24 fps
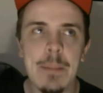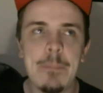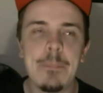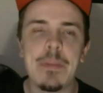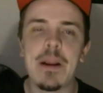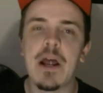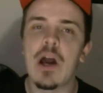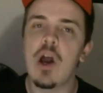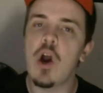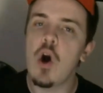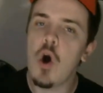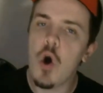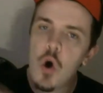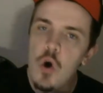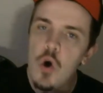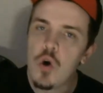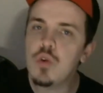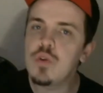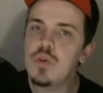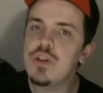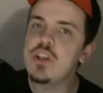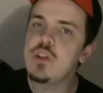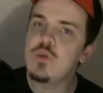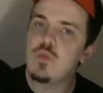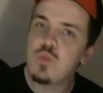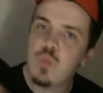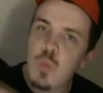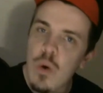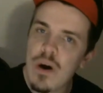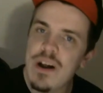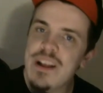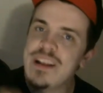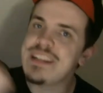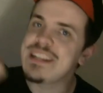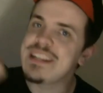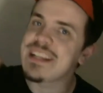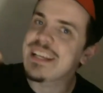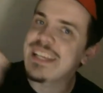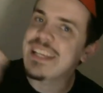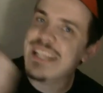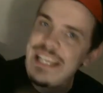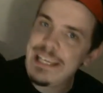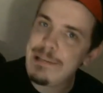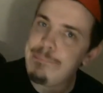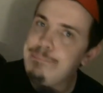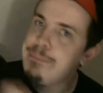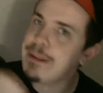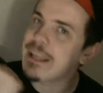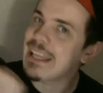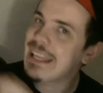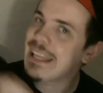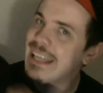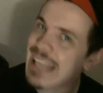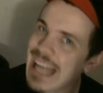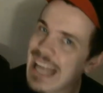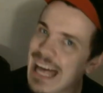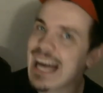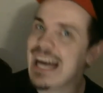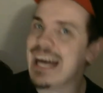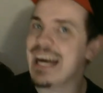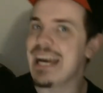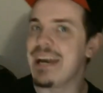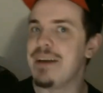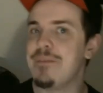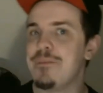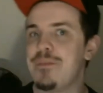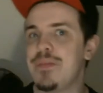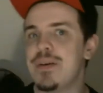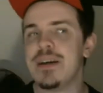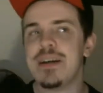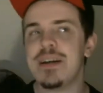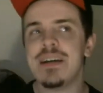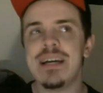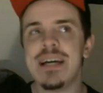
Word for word: but I always wanted to keep it alive.